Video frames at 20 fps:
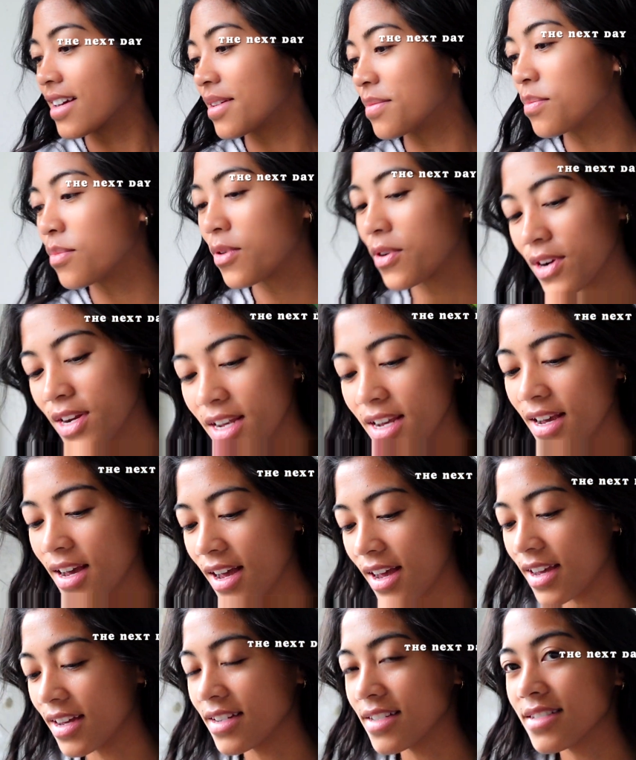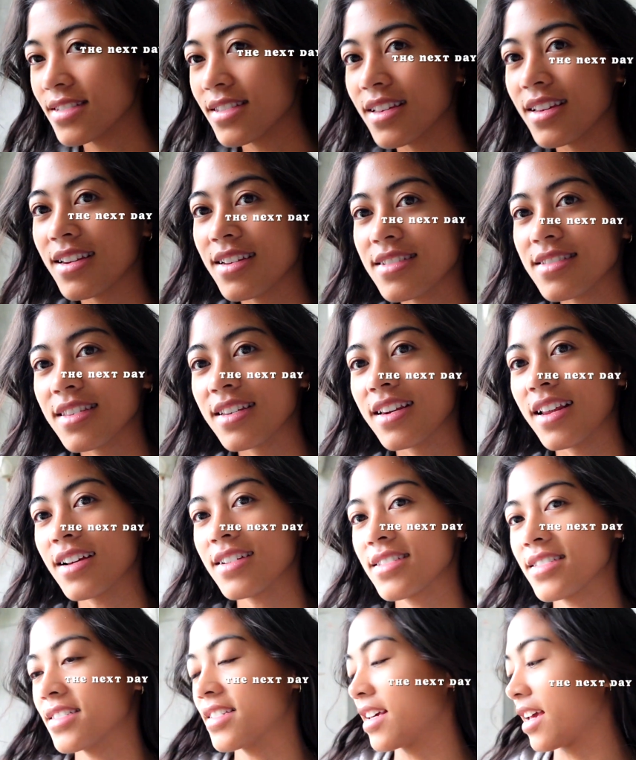Good morning, guys. It is the
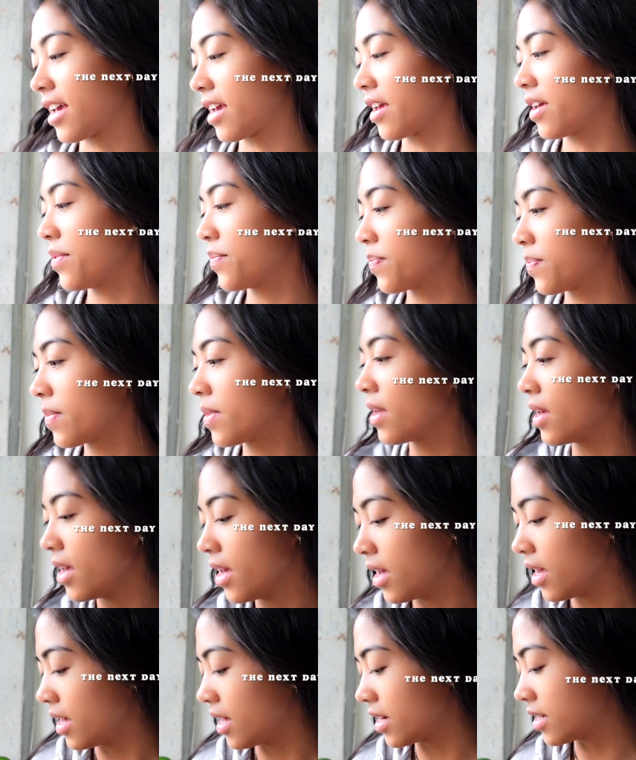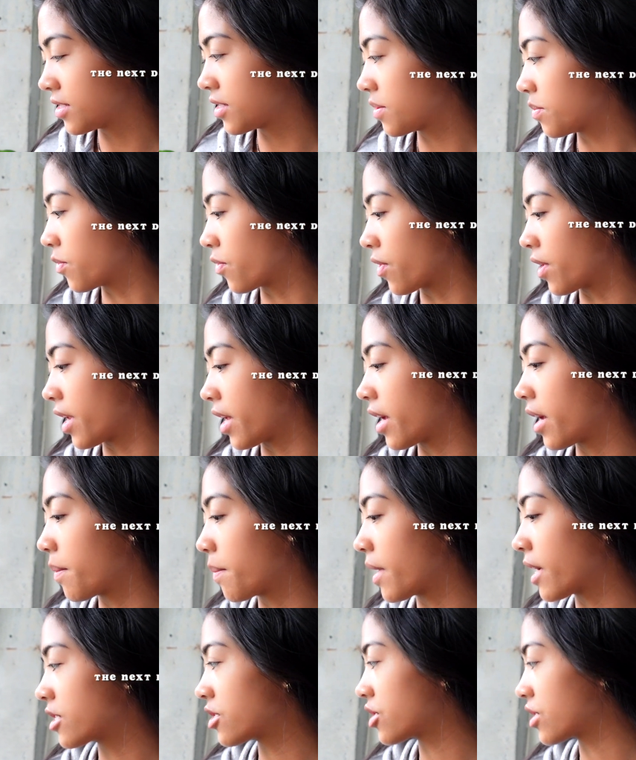next day. It is the morning. I'm
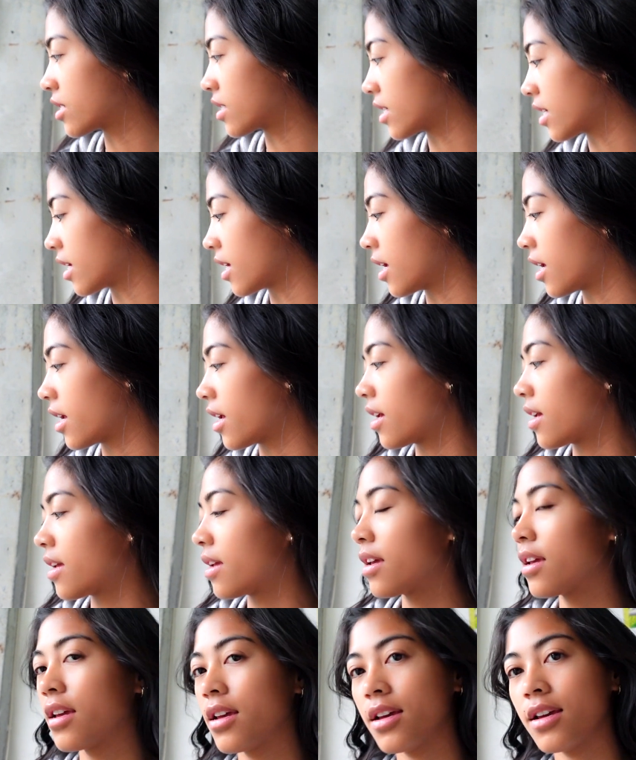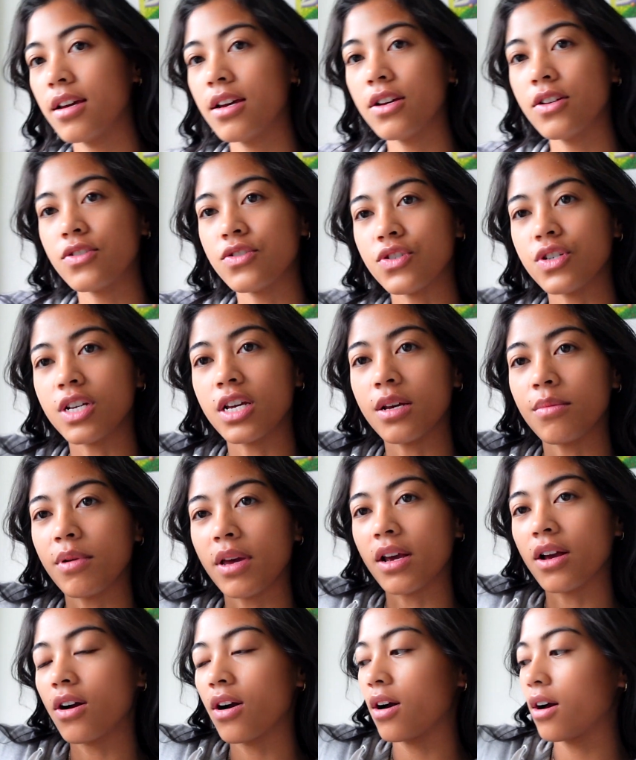actually drinking
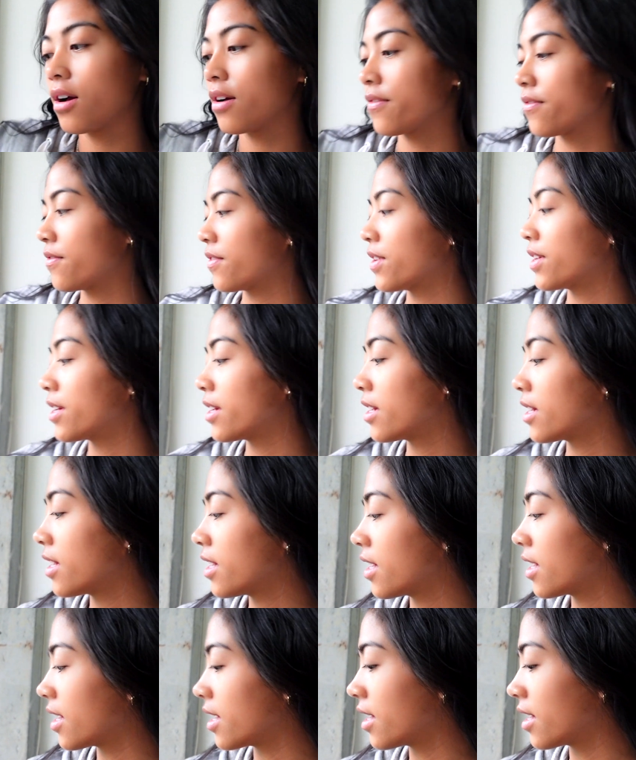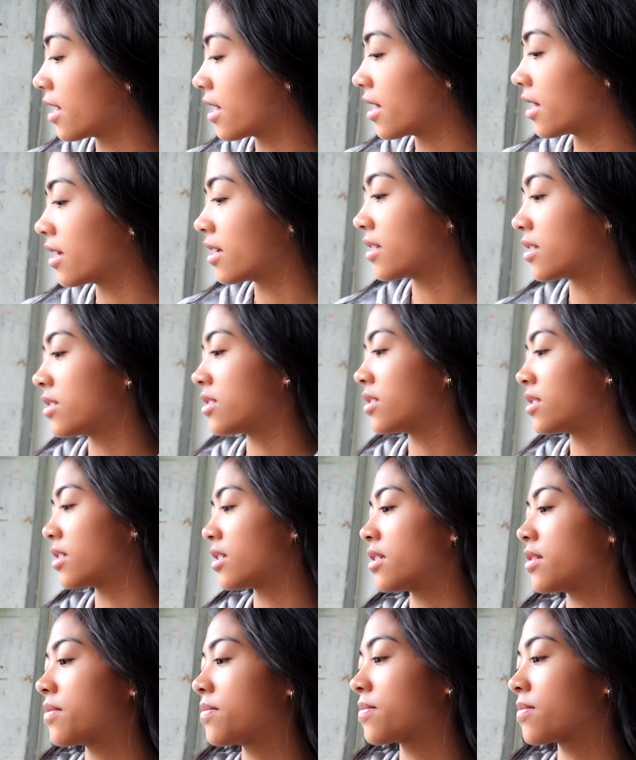my coffee and
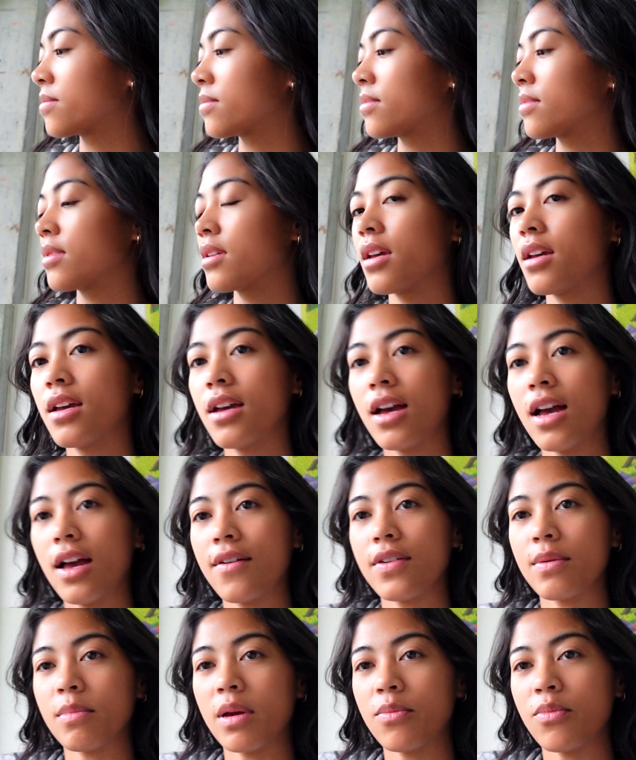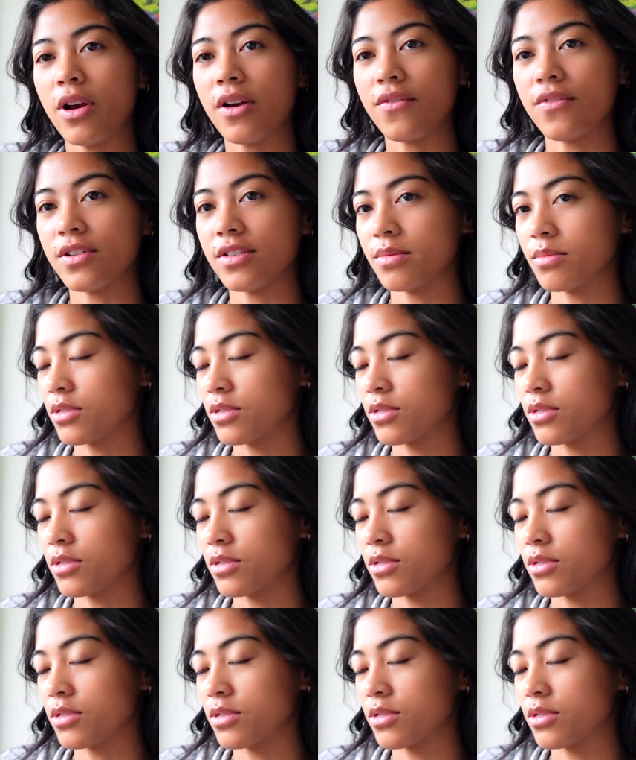having my breakfast.